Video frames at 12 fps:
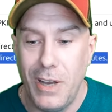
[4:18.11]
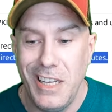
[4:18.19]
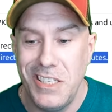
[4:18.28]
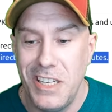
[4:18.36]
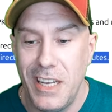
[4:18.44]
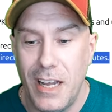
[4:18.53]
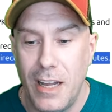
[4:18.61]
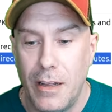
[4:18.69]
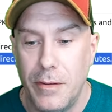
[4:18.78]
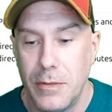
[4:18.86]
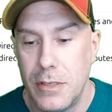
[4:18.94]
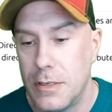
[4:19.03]

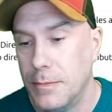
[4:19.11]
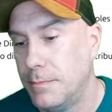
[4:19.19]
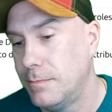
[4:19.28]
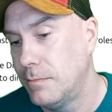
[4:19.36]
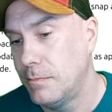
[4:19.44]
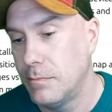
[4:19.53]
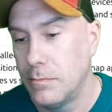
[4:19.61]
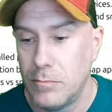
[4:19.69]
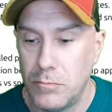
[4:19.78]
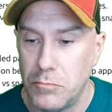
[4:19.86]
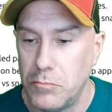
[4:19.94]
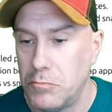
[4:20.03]
ACLs,
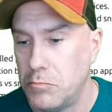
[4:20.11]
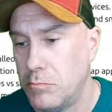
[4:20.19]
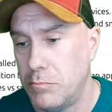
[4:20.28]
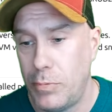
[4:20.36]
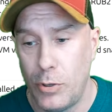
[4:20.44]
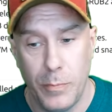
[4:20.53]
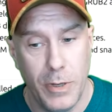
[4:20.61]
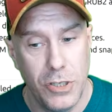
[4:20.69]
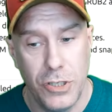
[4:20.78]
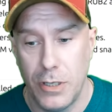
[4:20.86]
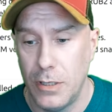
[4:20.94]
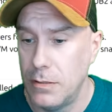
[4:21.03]

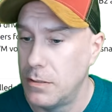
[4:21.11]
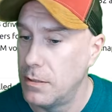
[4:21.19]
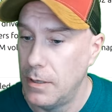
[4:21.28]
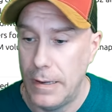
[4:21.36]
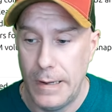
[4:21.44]
permissions.